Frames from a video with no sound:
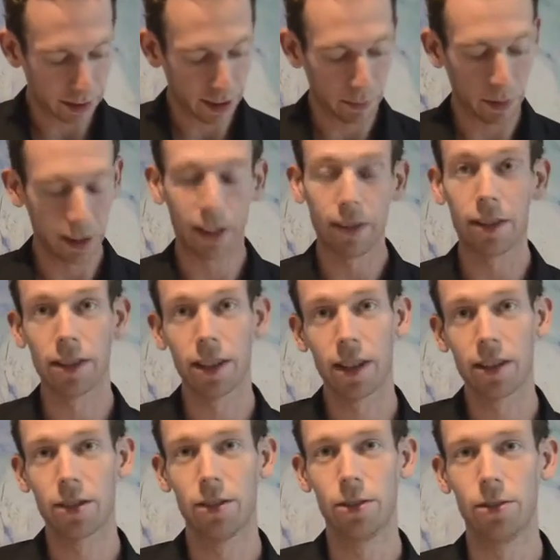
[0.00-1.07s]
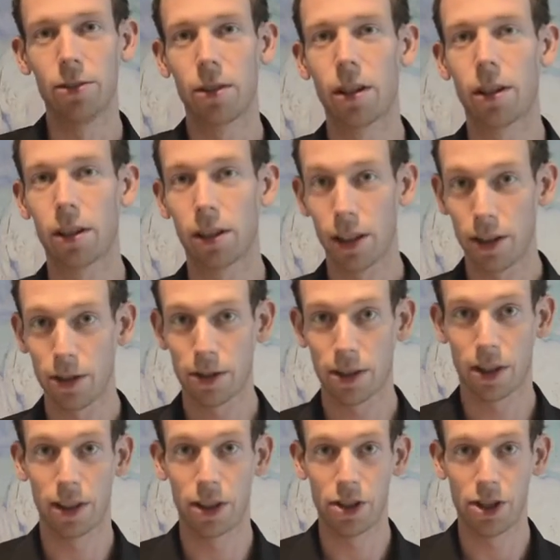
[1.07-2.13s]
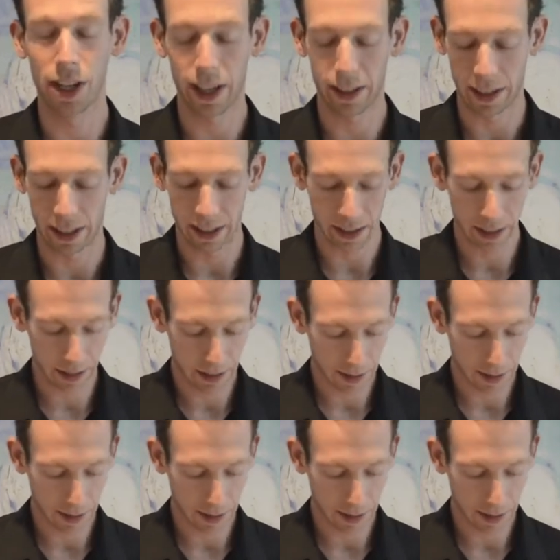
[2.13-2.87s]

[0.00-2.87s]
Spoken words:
Step 11 says to close the jelly.